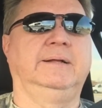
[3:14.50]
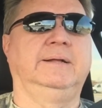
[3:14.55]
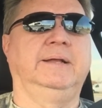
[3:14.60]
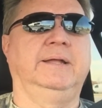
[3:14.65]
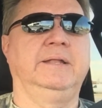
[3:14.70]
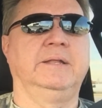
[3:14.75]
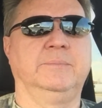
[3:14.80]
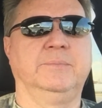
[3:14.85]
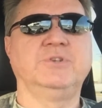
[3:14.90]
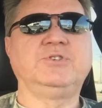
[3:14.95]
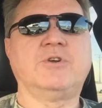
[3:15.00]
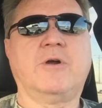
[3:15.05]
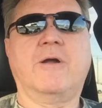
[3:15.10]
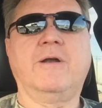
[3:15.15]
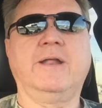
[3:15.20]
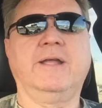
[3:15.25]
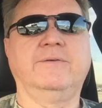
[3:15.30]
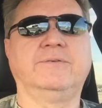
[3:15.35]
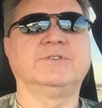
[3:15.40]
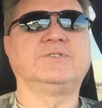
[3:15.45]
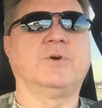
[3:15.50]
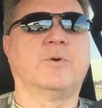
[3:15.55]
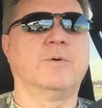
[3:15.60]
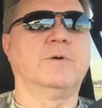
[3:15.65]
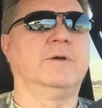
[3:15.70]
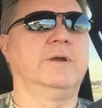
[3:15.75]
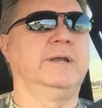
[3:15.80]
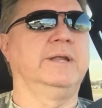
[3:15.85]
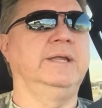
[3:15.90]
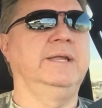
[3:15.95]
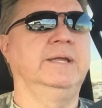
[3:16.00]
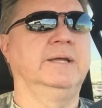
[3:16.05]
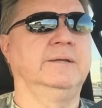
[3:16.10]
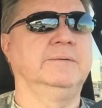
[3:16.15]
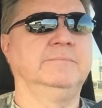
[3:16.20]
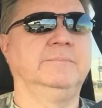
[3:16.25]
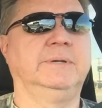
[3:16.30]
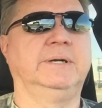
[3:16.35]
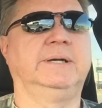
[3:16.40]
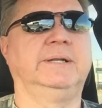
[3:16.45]
and the majority of it's Hornady,
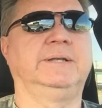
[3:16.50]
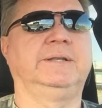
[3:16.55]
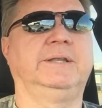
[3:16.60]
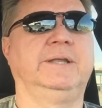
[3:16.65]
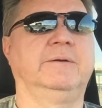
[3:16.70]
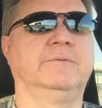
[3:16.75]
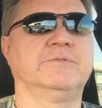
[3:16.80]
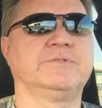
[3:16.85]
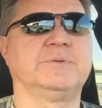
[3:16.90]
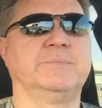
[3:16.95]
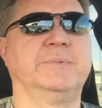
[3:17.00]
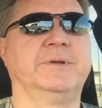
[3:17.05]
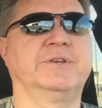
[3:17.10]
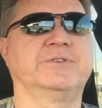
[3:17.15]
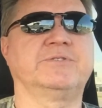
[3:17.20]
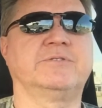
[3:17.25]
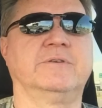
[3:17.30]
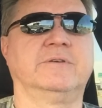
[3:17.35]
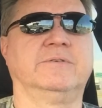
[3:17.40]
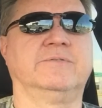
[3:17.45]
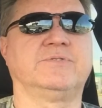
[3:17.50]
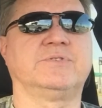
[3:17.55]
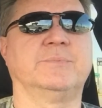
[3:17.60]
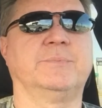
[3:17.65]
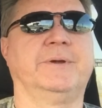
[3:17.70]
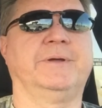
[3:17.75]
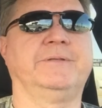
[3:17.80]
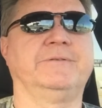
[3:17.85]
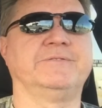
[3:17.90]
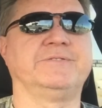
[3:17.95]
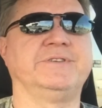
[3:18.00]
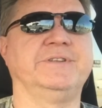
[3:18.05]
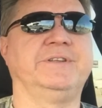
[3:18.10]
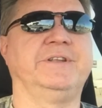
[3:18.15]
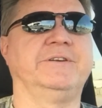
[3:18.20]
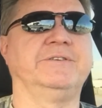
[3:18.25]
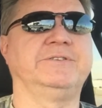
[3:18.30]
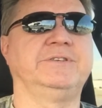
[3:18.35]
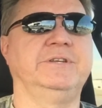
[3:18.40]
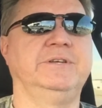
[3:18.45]
but there was a mixture of some others in
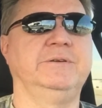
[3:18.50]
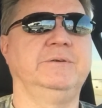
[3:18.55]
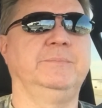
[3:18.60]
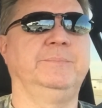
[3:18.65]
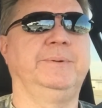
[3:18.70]
there too.